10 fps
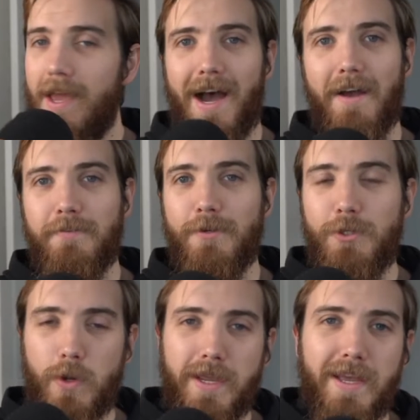After
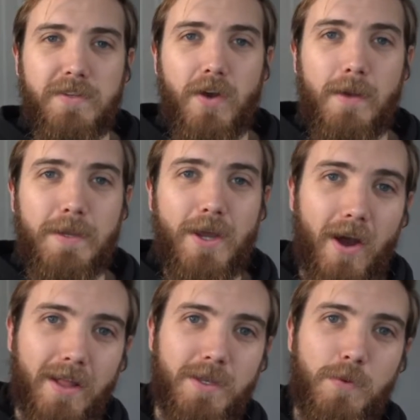enjoying our time in
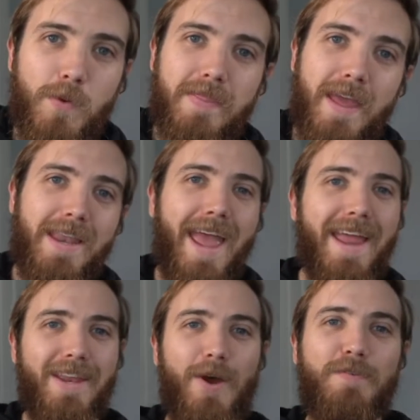Ireland, we then
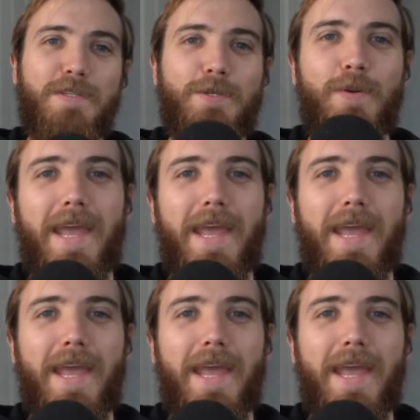headed over to